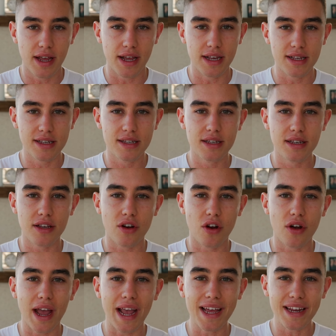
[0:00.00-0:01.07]
is, you
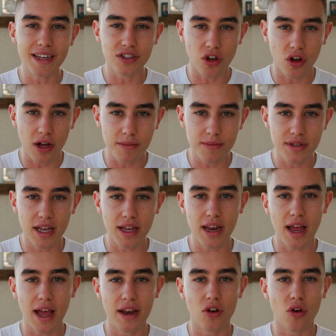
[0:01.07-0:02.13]
know, eating times
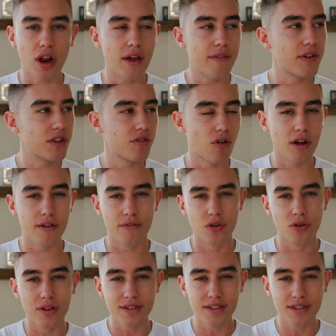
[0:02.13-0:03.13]
and not having the right food.